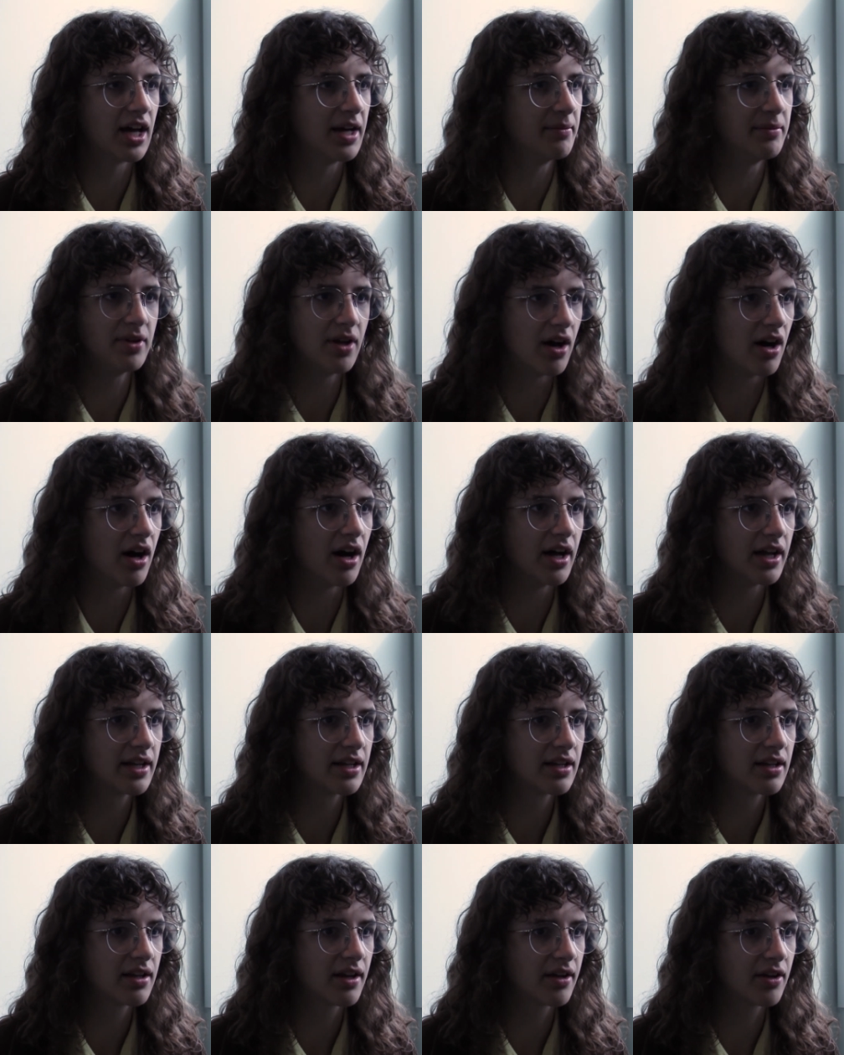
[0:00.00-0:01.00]
I'm not
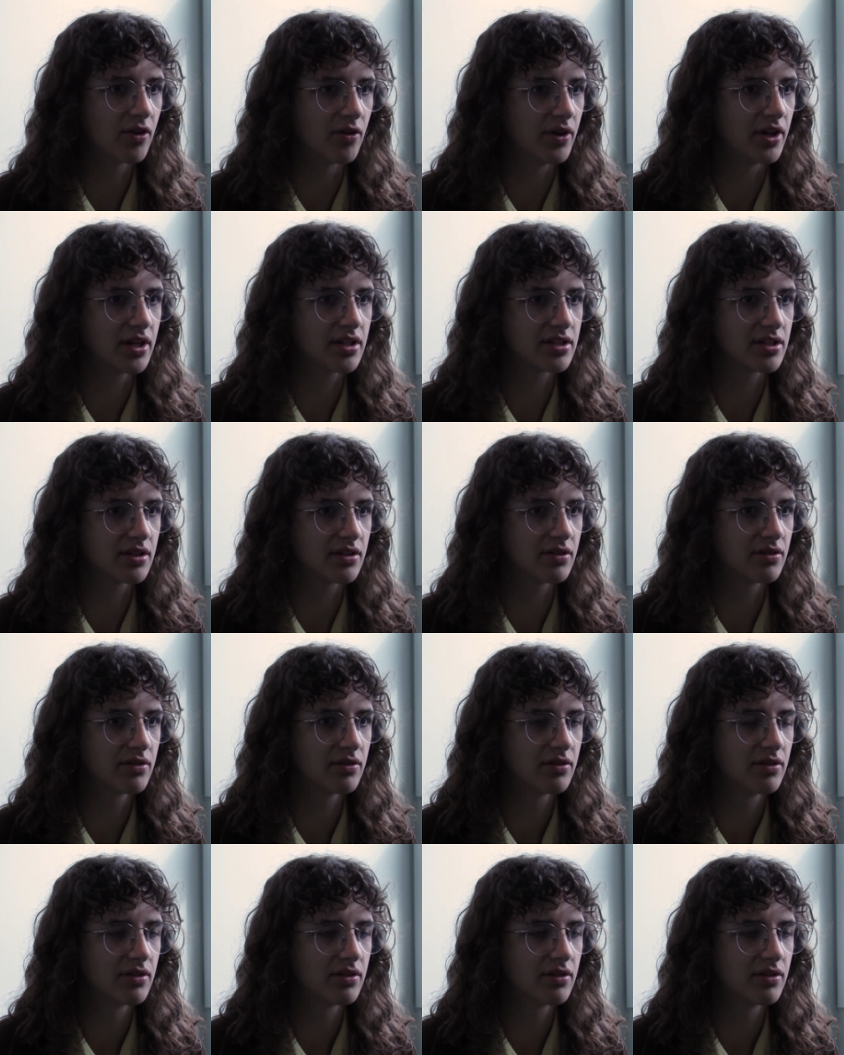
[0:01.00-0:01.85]
going to.